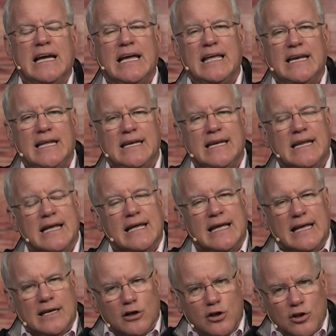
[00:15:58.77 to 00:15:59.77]
And then
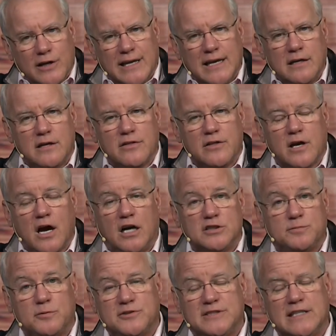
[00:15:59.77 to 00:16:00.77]
in looking to the
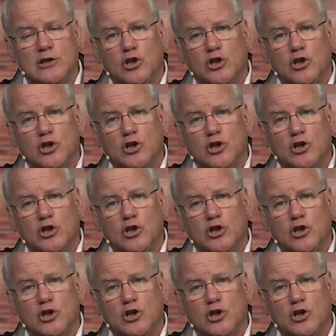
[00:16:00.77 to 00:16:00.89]
Gospels and